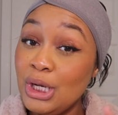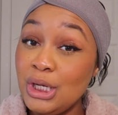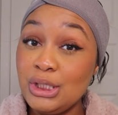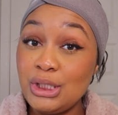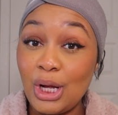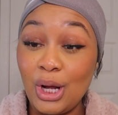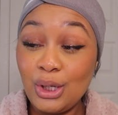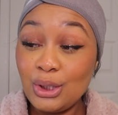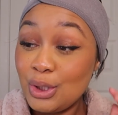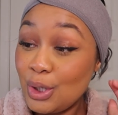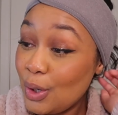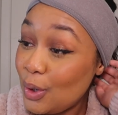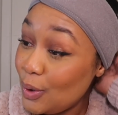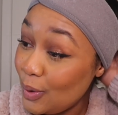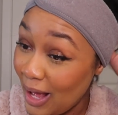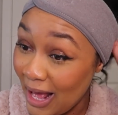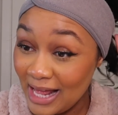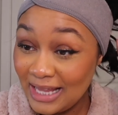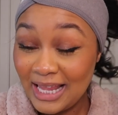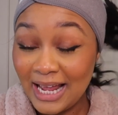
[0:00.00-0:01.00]
Y'all know
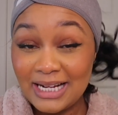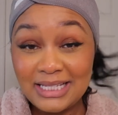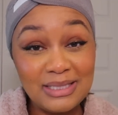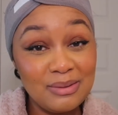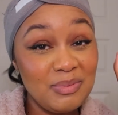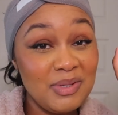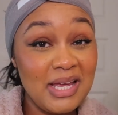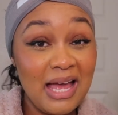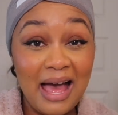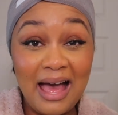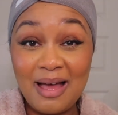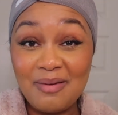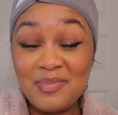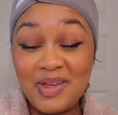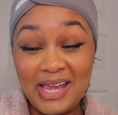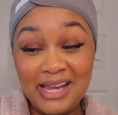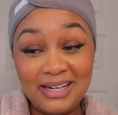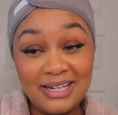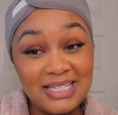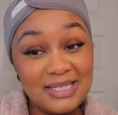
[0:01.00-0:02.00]
I like to be high
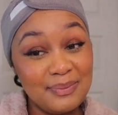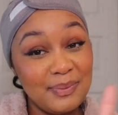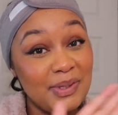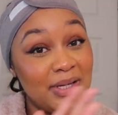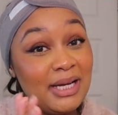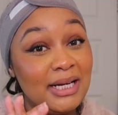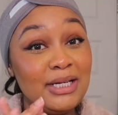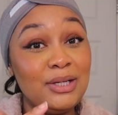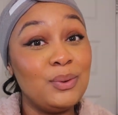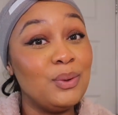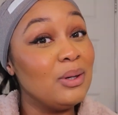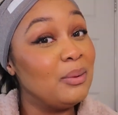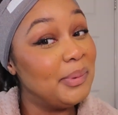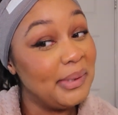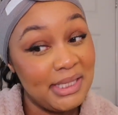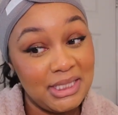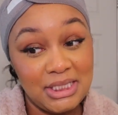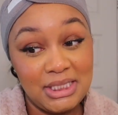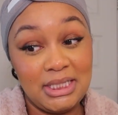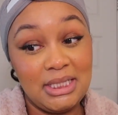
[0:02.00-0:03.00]
maintenance, but honey, on a
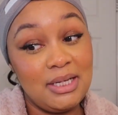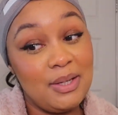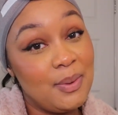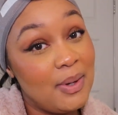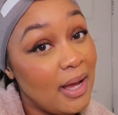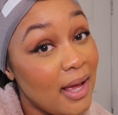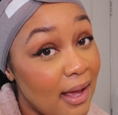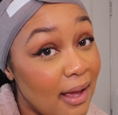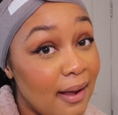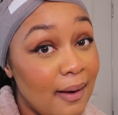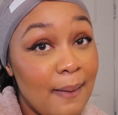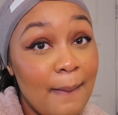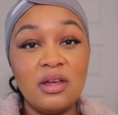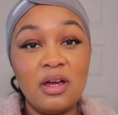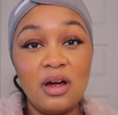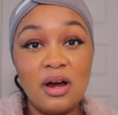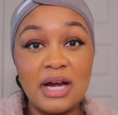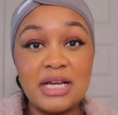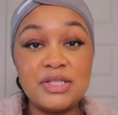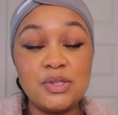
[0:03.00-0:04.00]
budget, okay? All
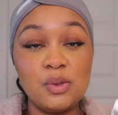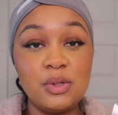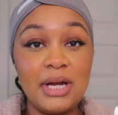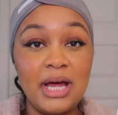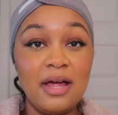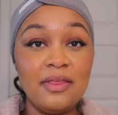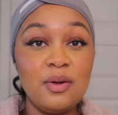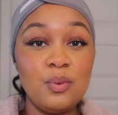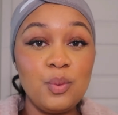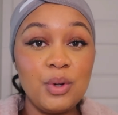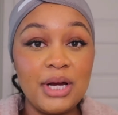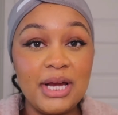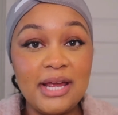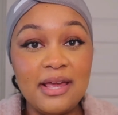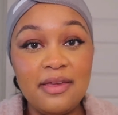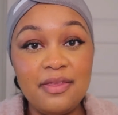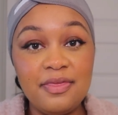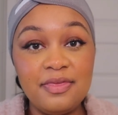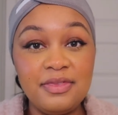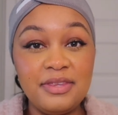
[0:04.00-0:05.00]
right, so now that we're
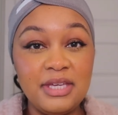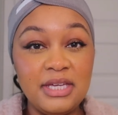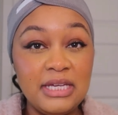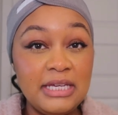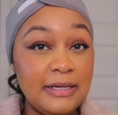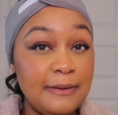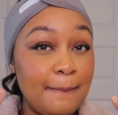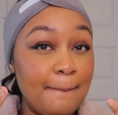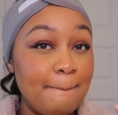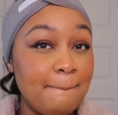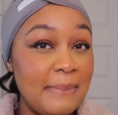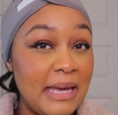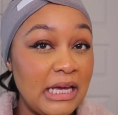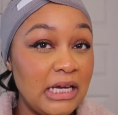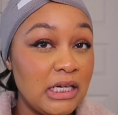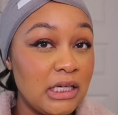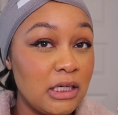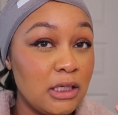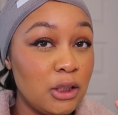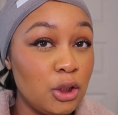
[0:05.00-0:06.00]
in the
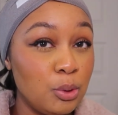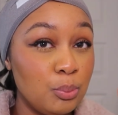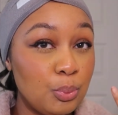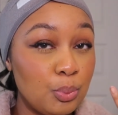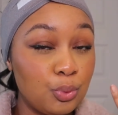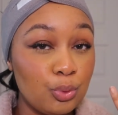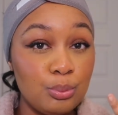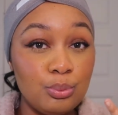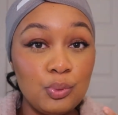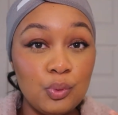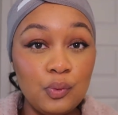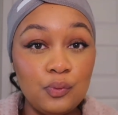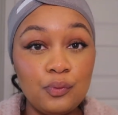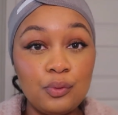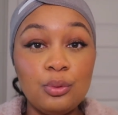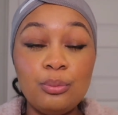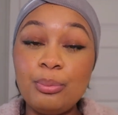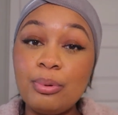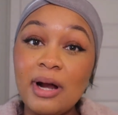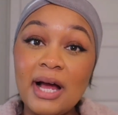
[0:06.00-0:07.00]
makeup
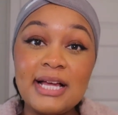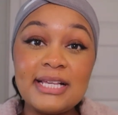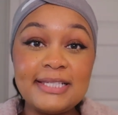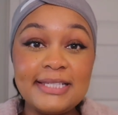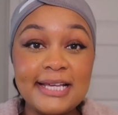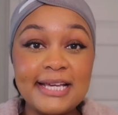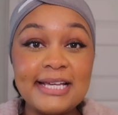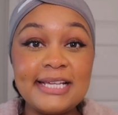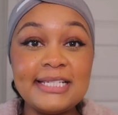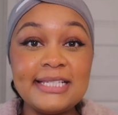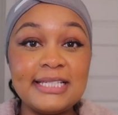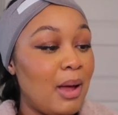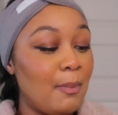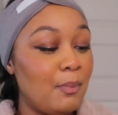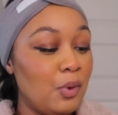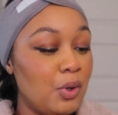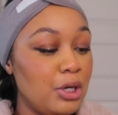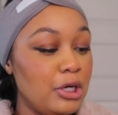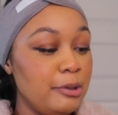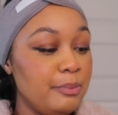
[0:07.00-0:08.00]
removal process, I'm
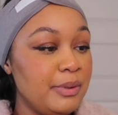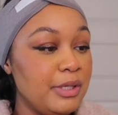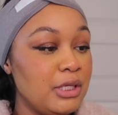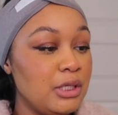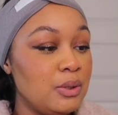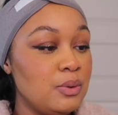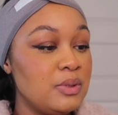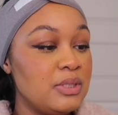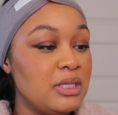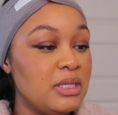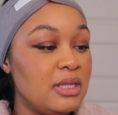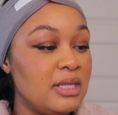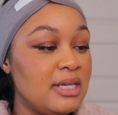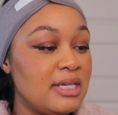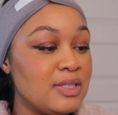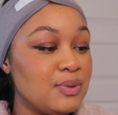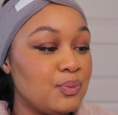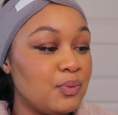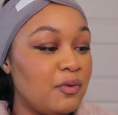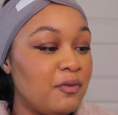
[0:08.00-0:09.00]
gonna be using
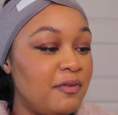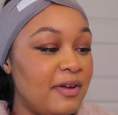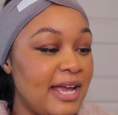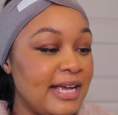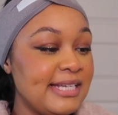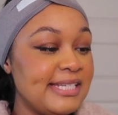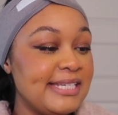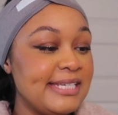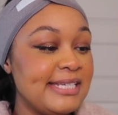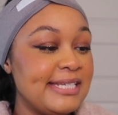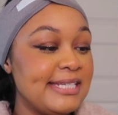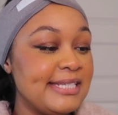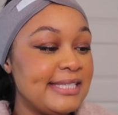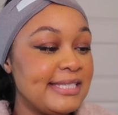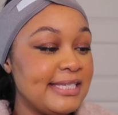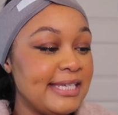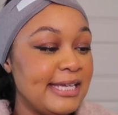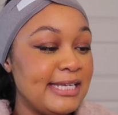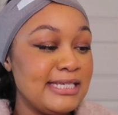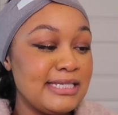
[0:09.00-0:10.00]
this Rovectin
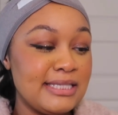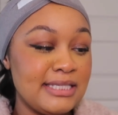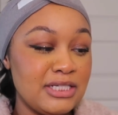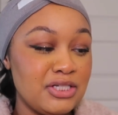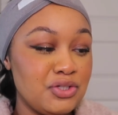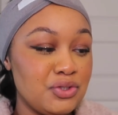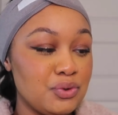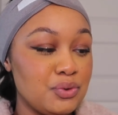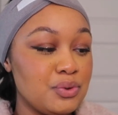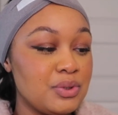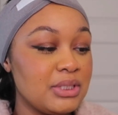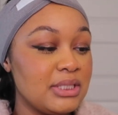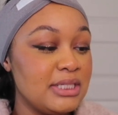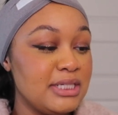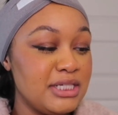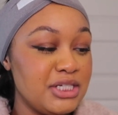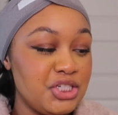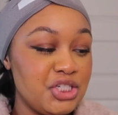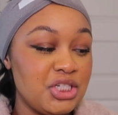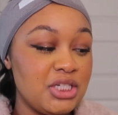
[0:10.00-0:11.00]
Skin Essentials
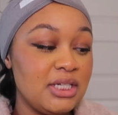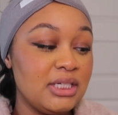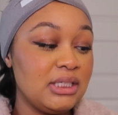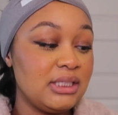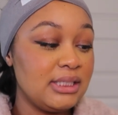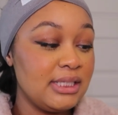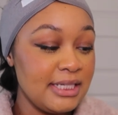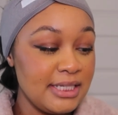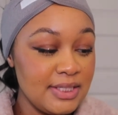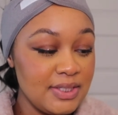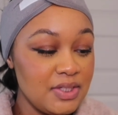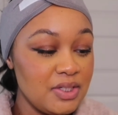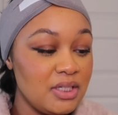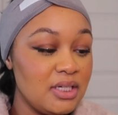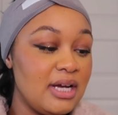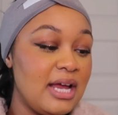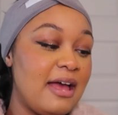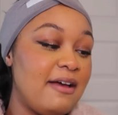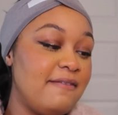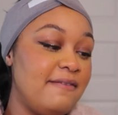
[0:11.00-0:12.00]
Conditioning
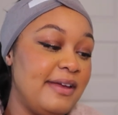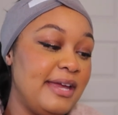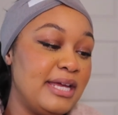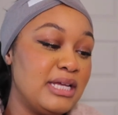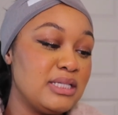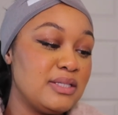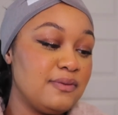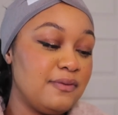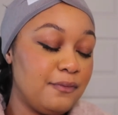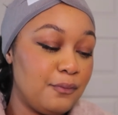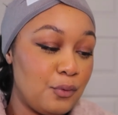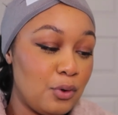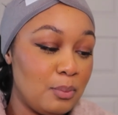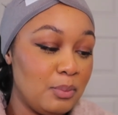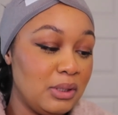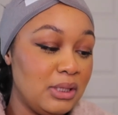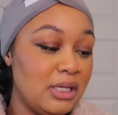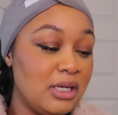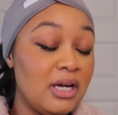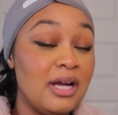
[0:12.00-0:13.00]
Cleanser Advanced
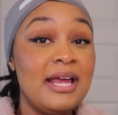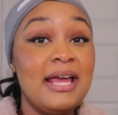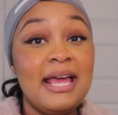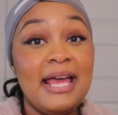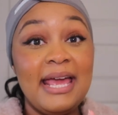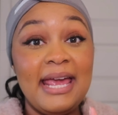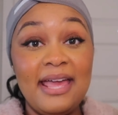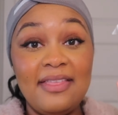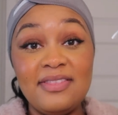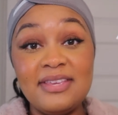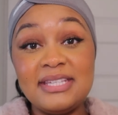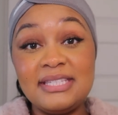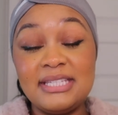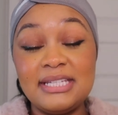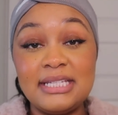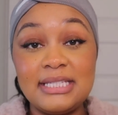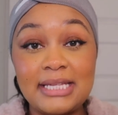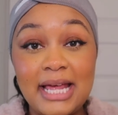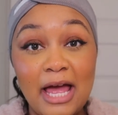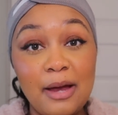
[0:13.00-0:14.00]
Formula, and this
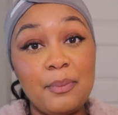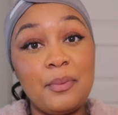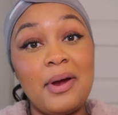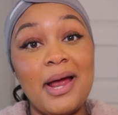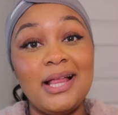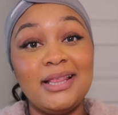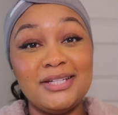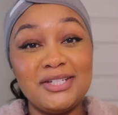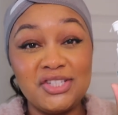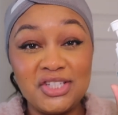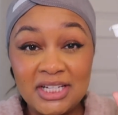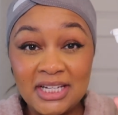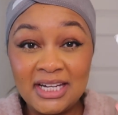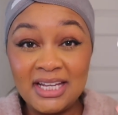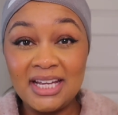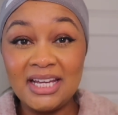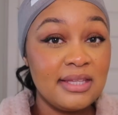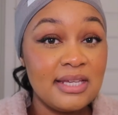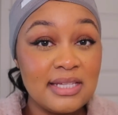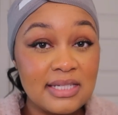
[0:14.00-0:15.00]
is
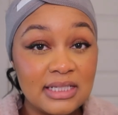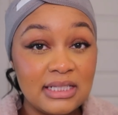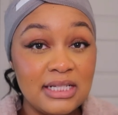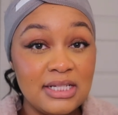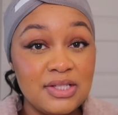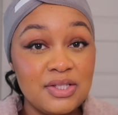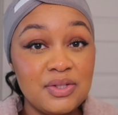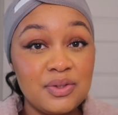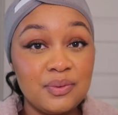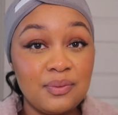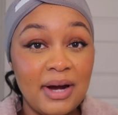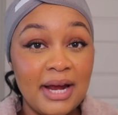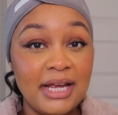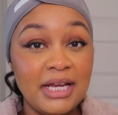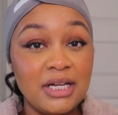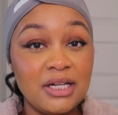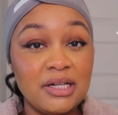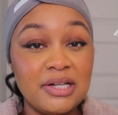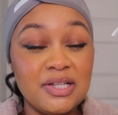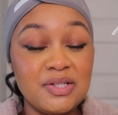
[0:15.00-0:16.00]
hyperallergenic. This cleanser right
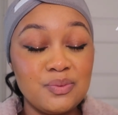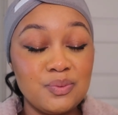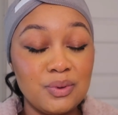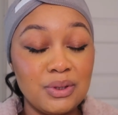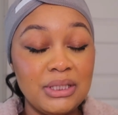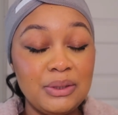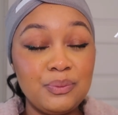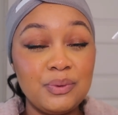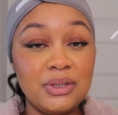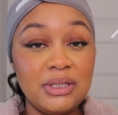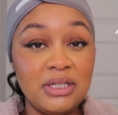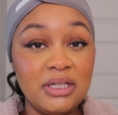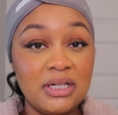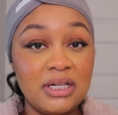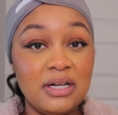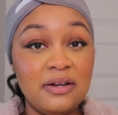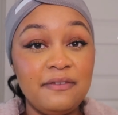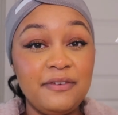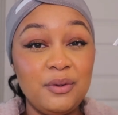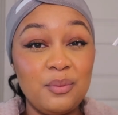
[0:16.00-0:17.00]
here is really
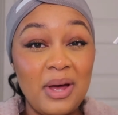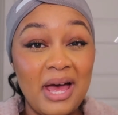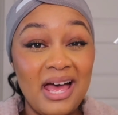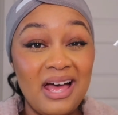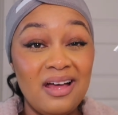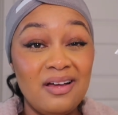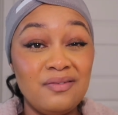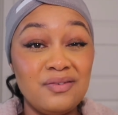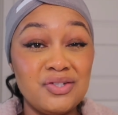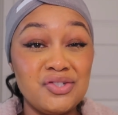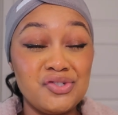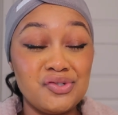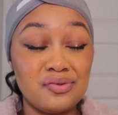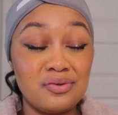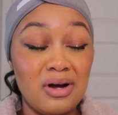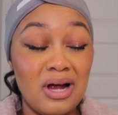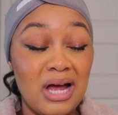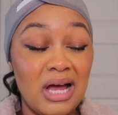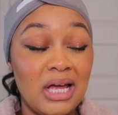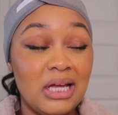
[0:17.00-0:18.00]
good if you have
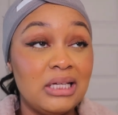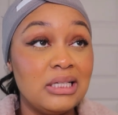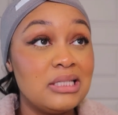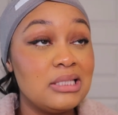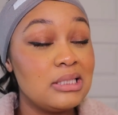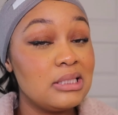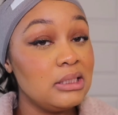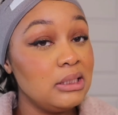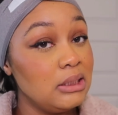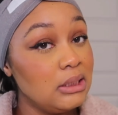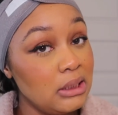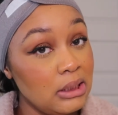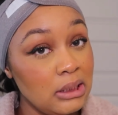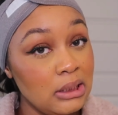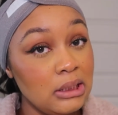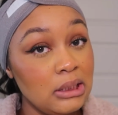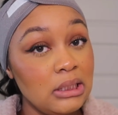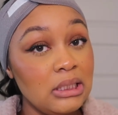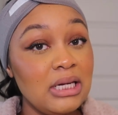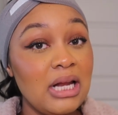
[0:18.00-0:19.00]
dry
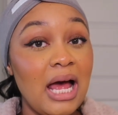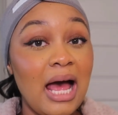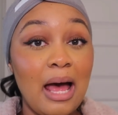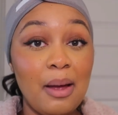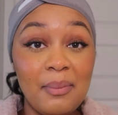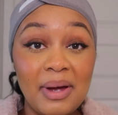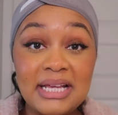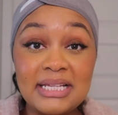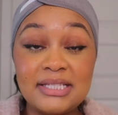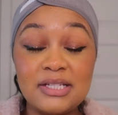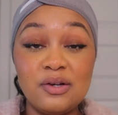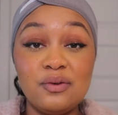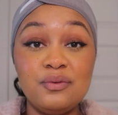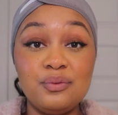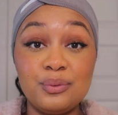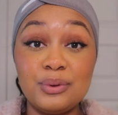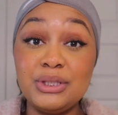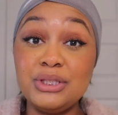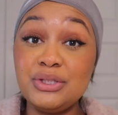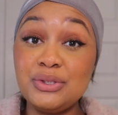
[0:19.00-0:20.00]
skin. I myself
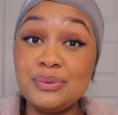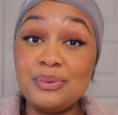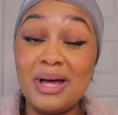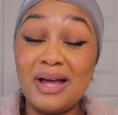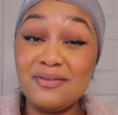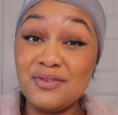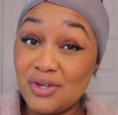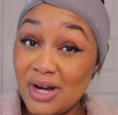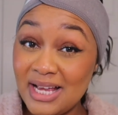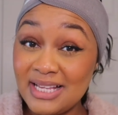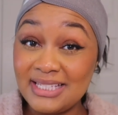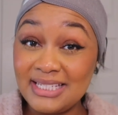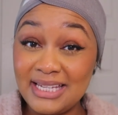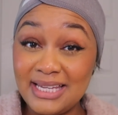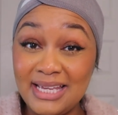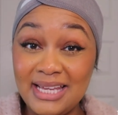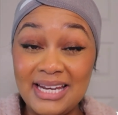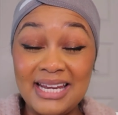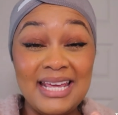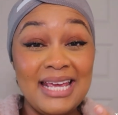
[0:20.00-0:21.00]
really do have dry
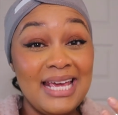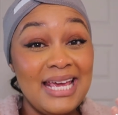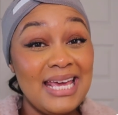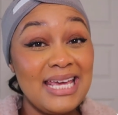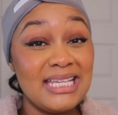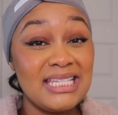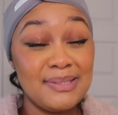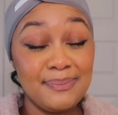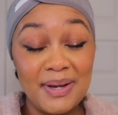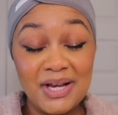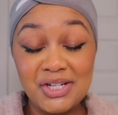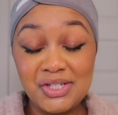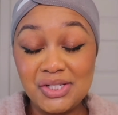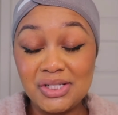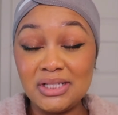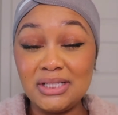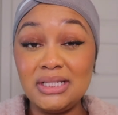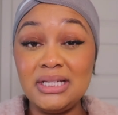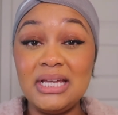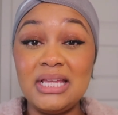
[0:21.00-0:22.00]
skin,
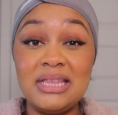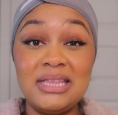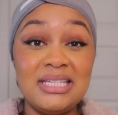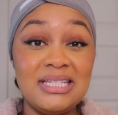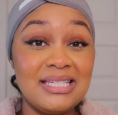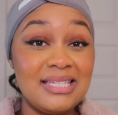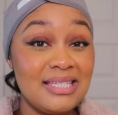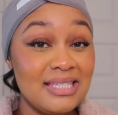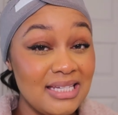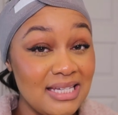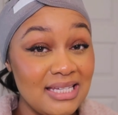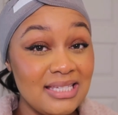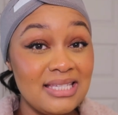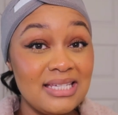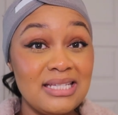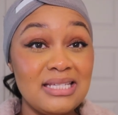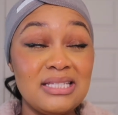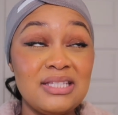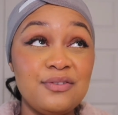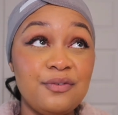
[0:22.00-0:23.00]
especially in these
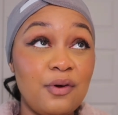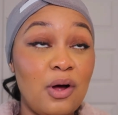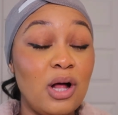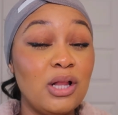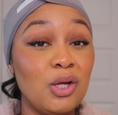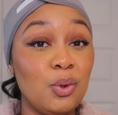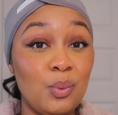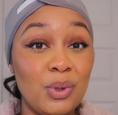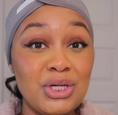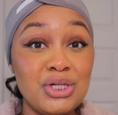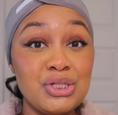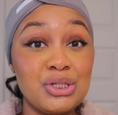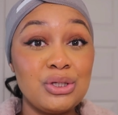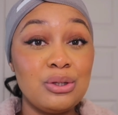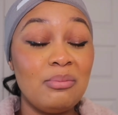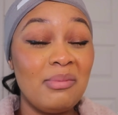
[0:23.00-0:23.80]
seasons, fall and winter.